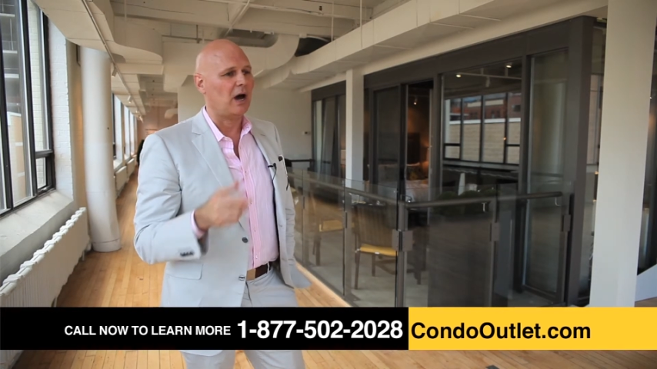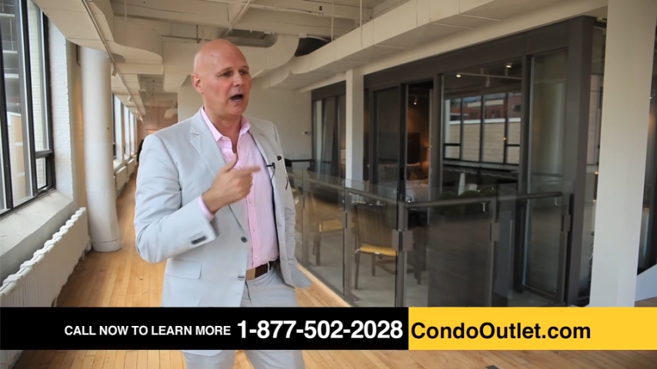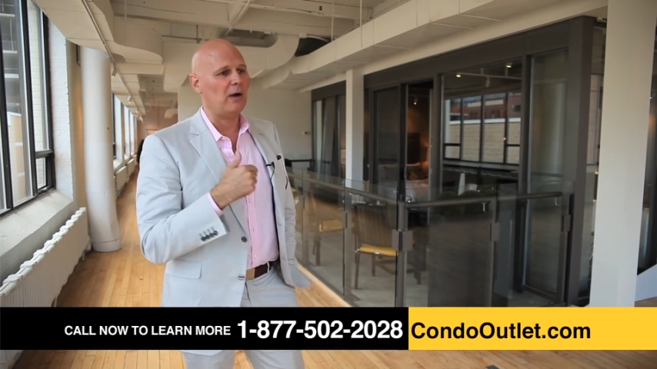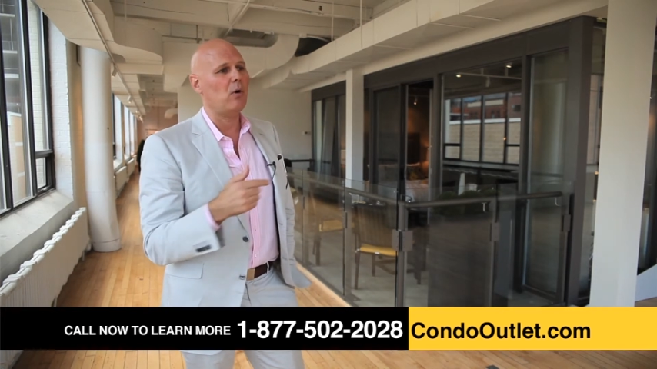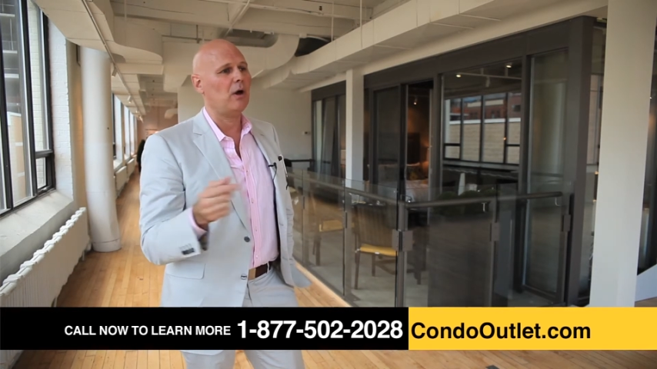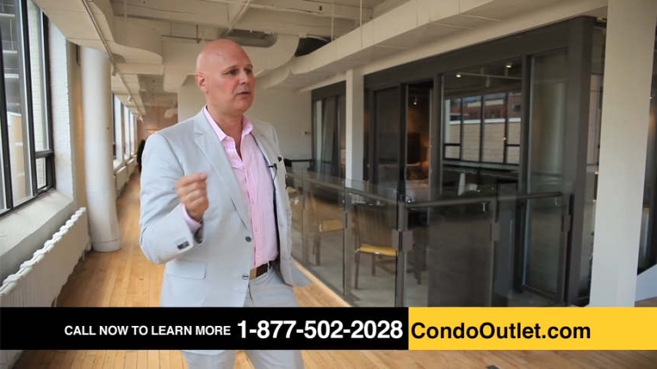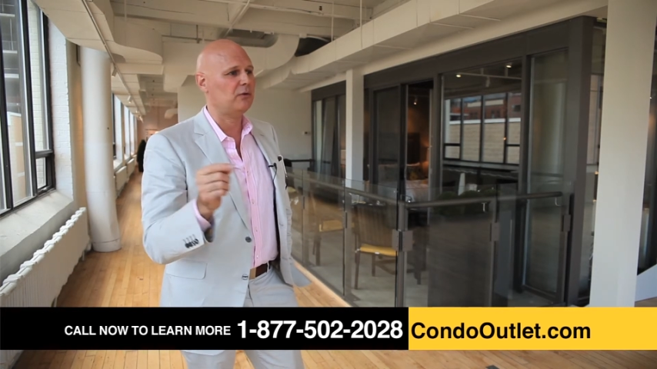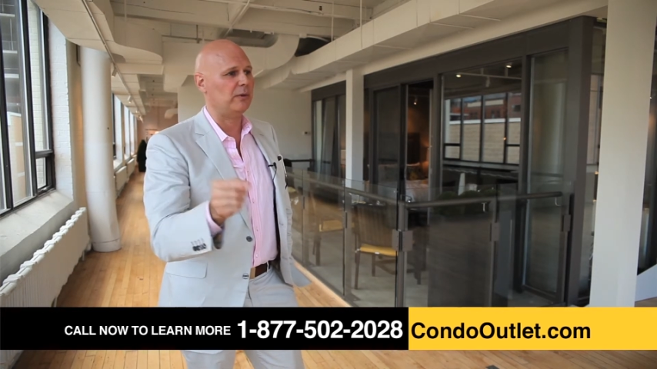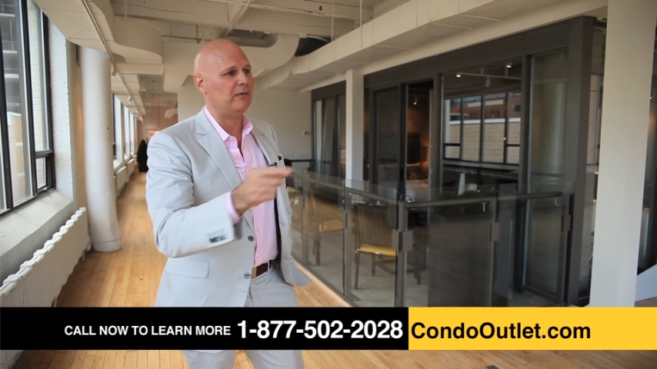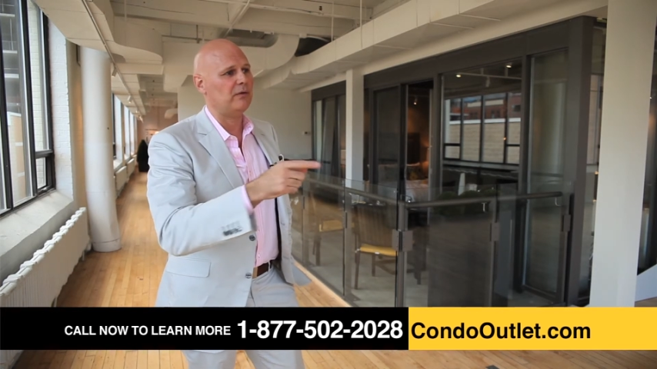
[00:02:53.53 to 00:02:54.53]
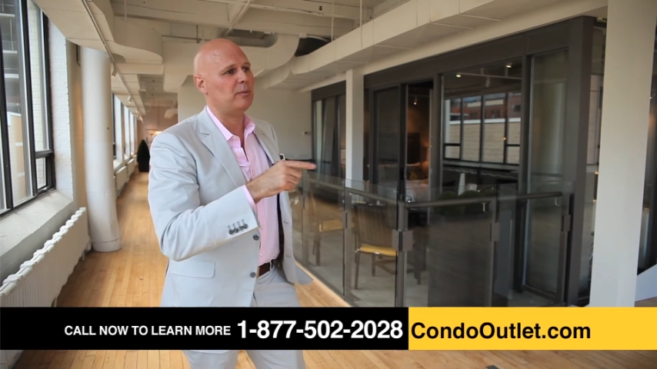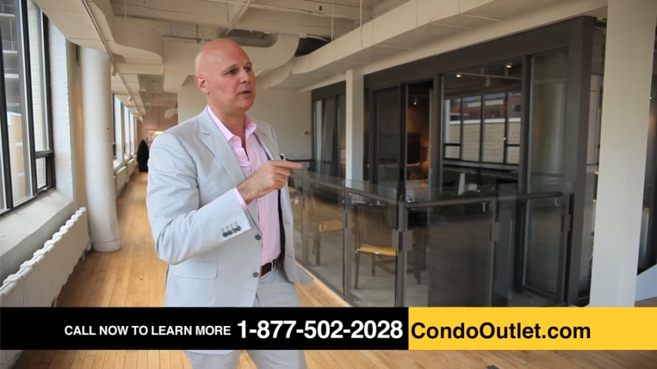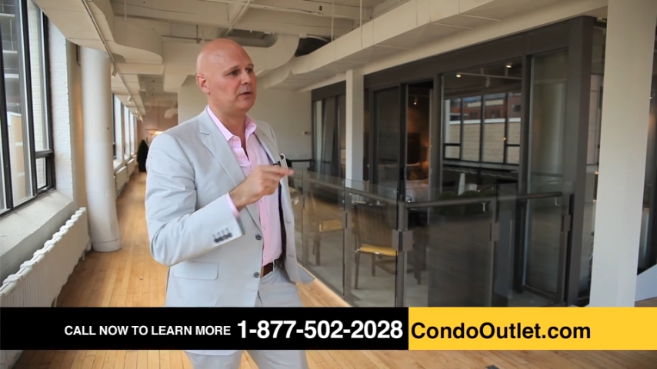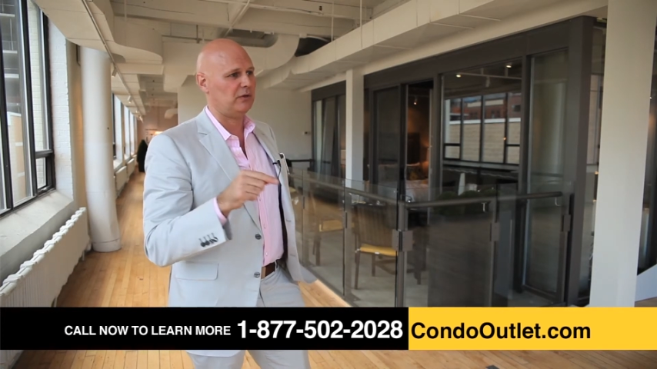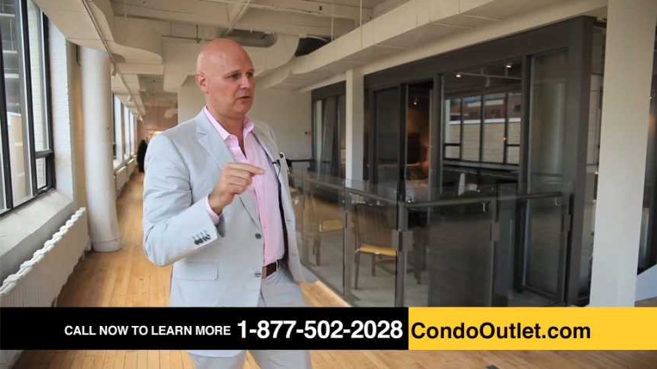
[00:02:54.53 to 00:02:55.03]
I walk through every
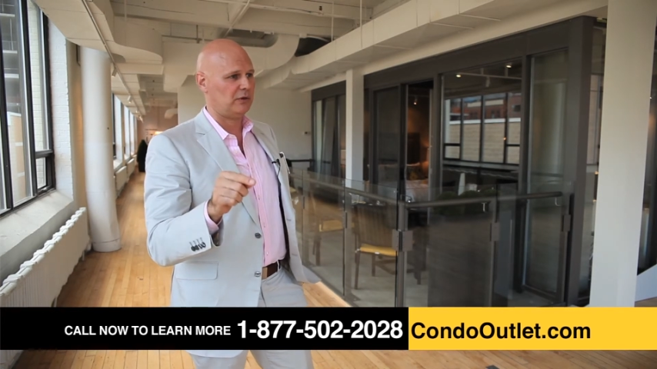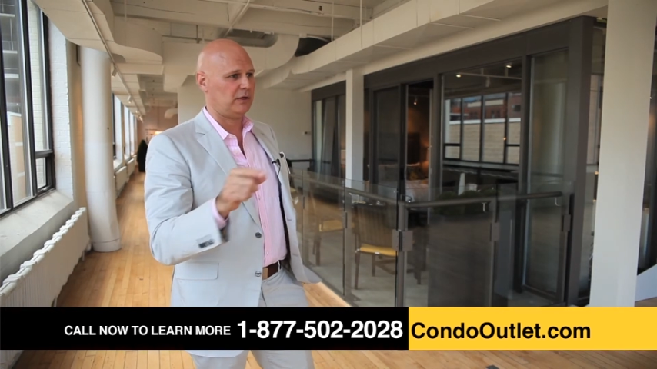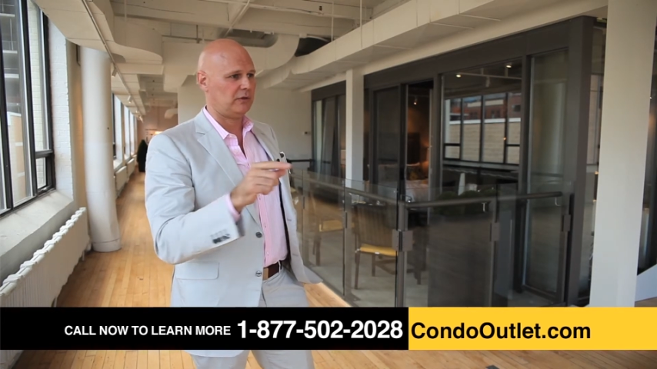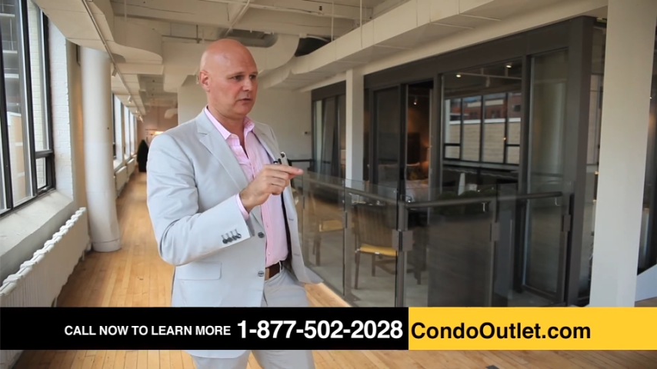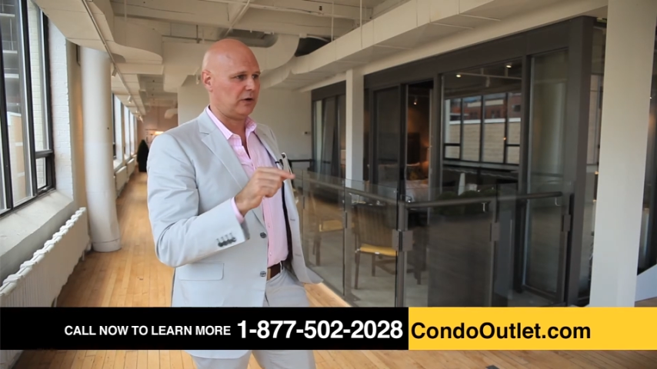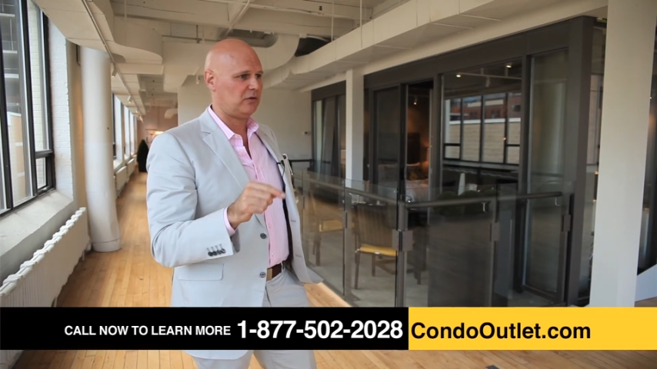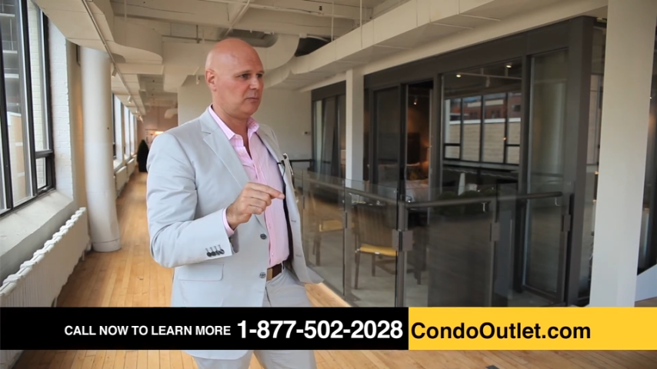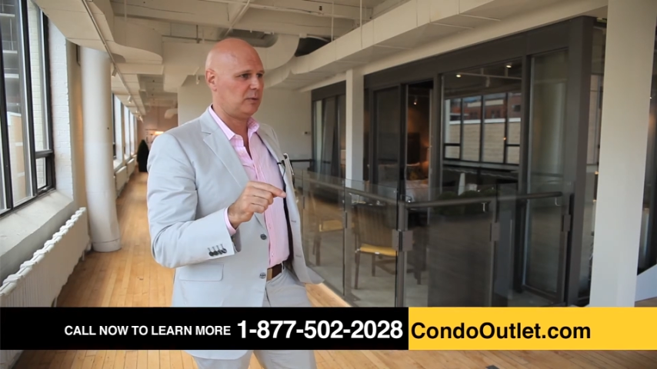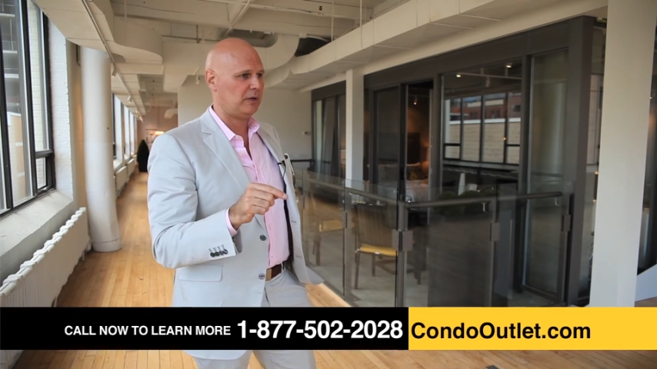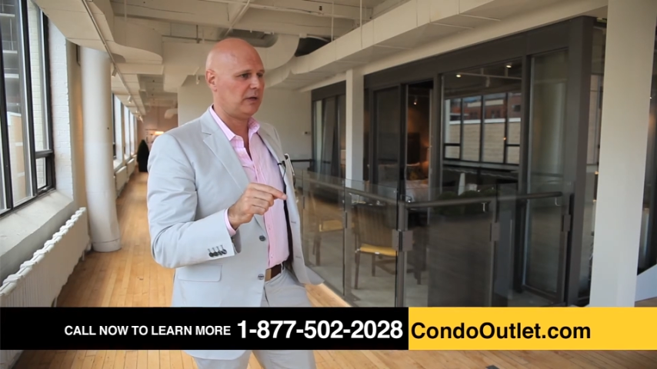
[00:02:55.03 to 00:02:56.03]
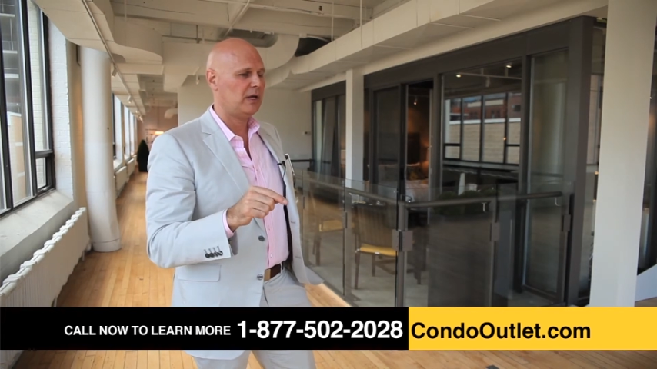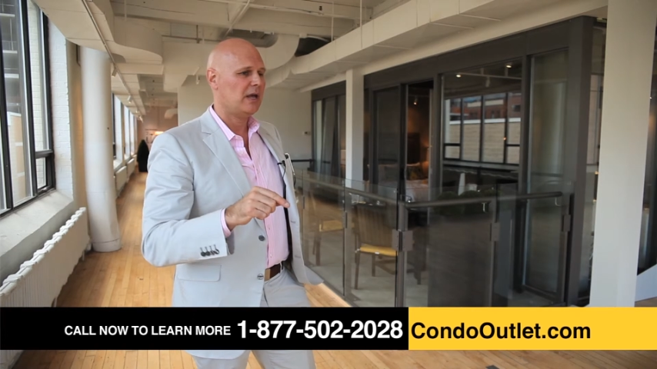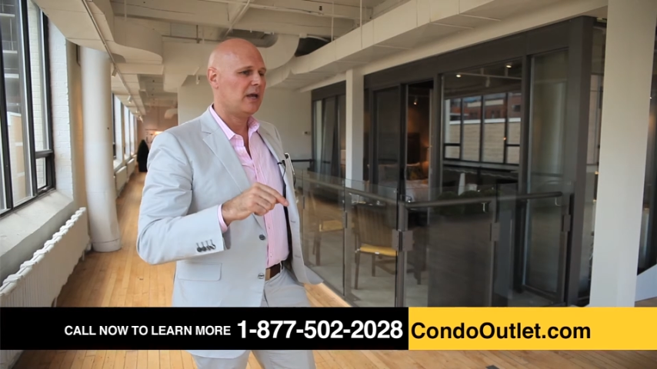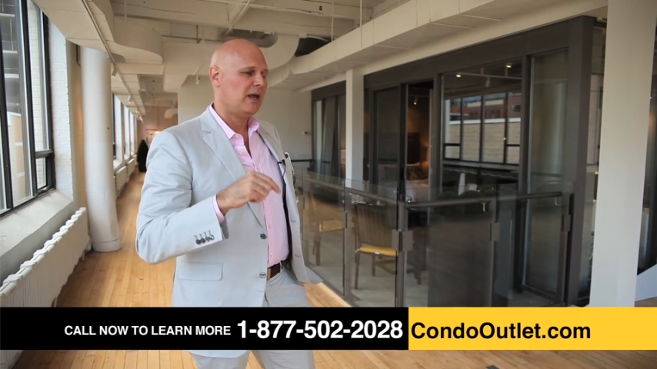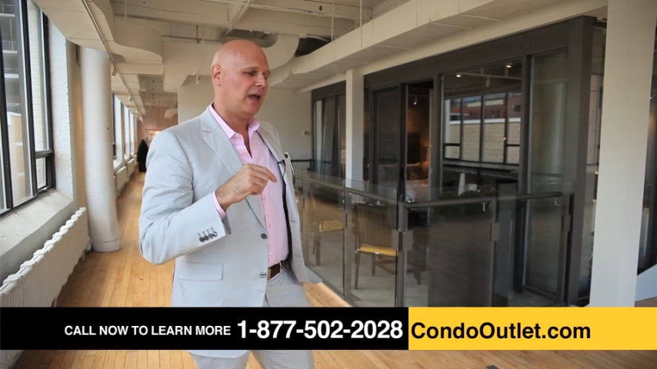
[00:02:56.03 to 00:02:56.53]
building during the construction period
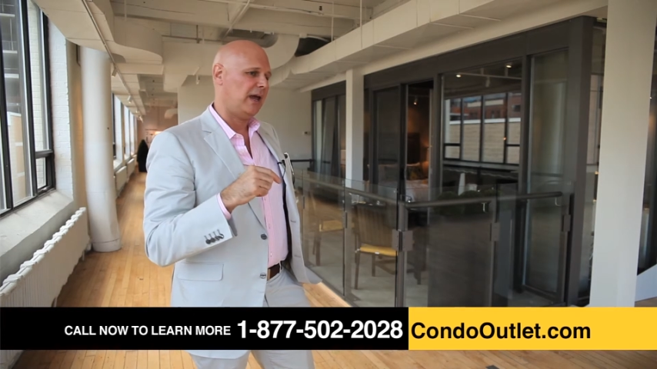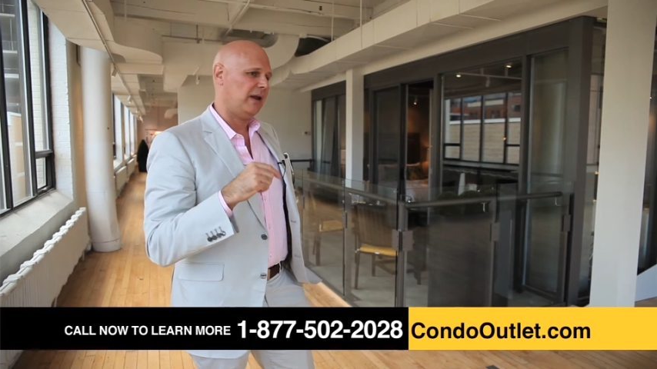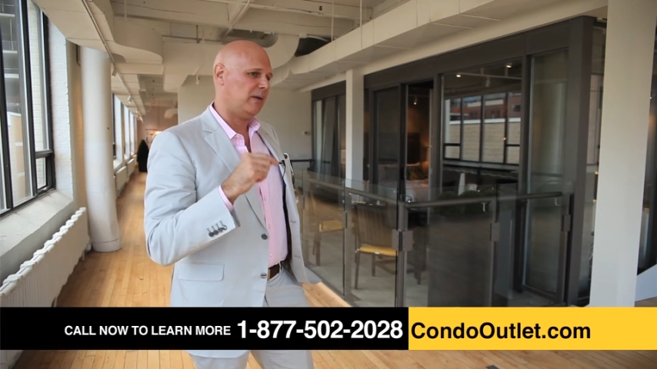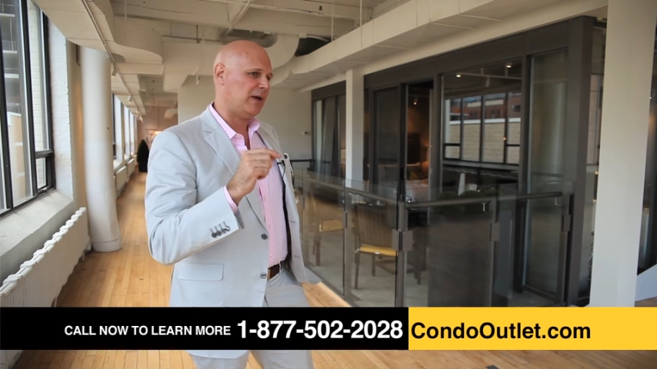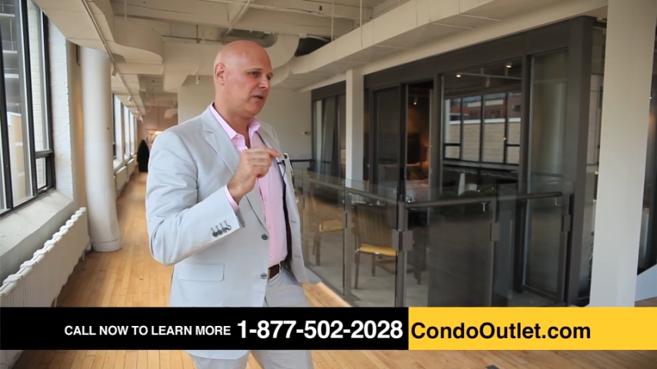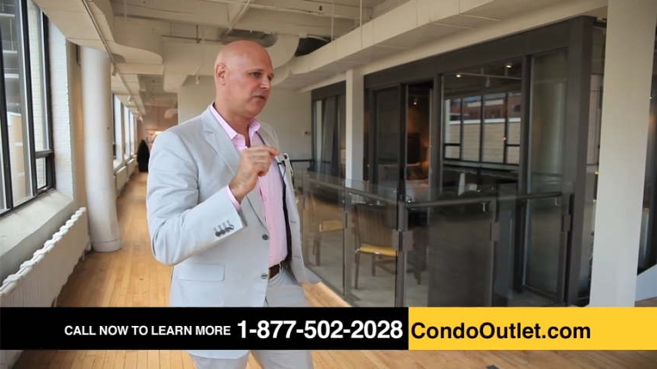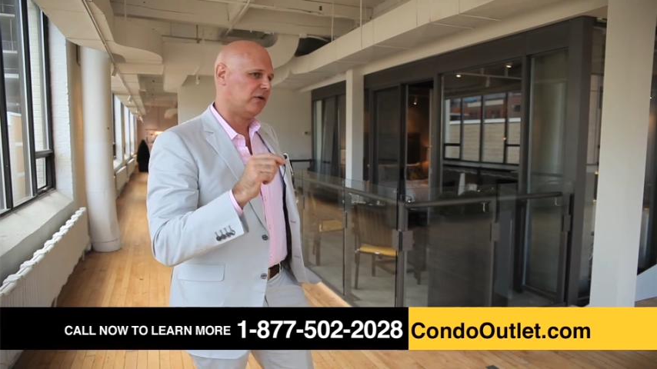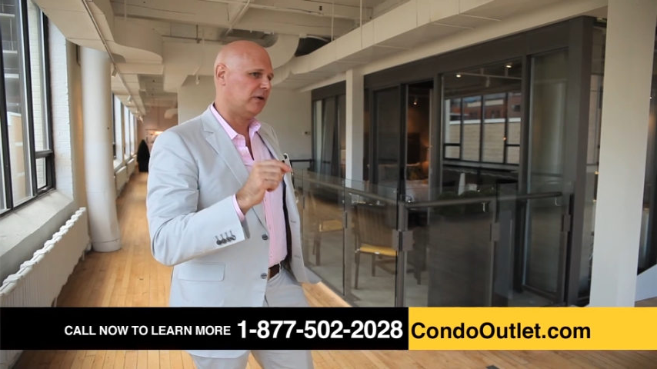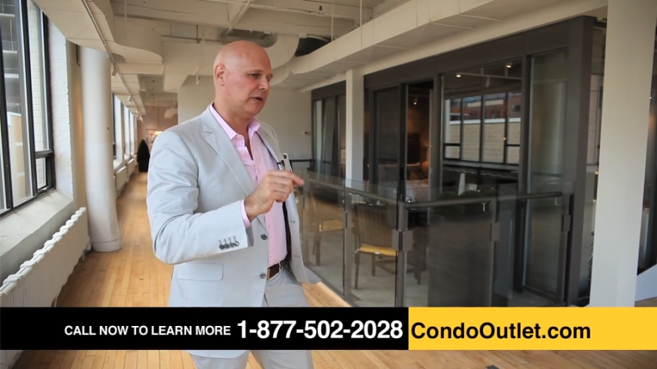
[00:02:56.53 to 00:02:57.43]
and I make sure